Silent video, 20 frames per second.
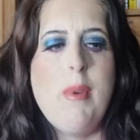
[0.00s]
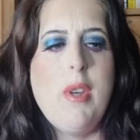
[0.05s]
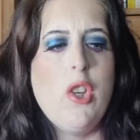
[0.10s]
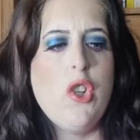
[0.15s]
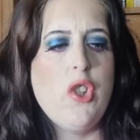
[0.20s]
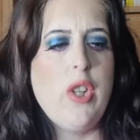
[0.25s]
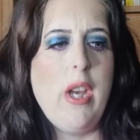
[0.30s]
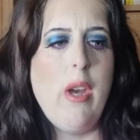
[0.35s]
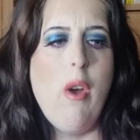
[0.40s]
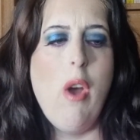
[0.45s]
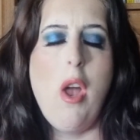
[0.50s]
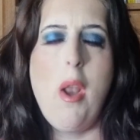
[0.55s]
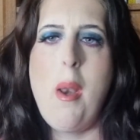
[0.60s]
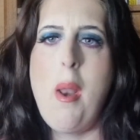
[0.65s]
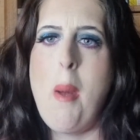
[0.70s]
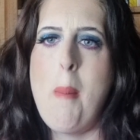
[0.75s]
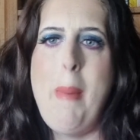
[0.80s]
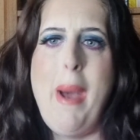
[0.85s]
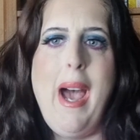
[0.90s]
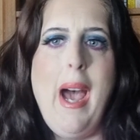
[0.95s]
give me a
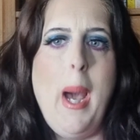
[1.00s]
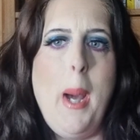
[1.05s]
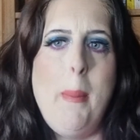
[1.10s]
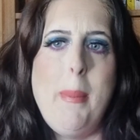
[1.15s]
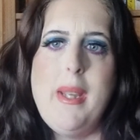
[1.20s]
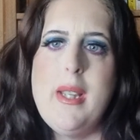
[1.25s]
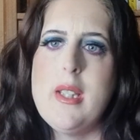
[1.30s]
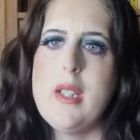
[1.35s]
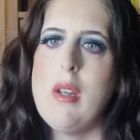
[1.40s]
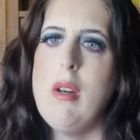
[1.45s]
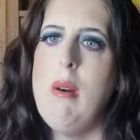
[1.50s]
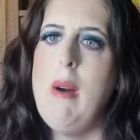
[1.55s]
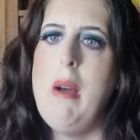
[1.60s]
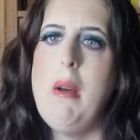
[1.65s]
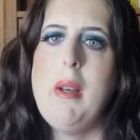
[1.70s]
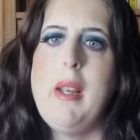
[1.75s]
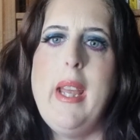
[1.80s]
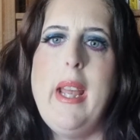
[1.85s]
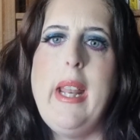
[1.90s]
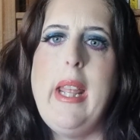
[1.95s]
shout, and I'm happy
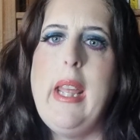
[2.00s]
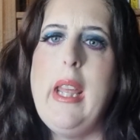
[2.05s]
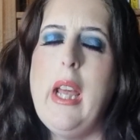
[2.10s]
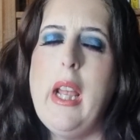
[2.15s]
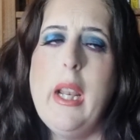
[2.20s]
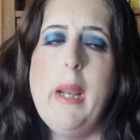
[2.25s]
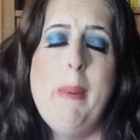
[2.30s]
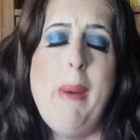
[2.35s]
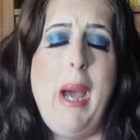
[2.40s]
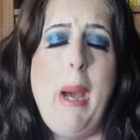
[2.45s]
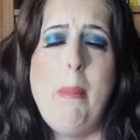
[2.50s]
to go out and get it,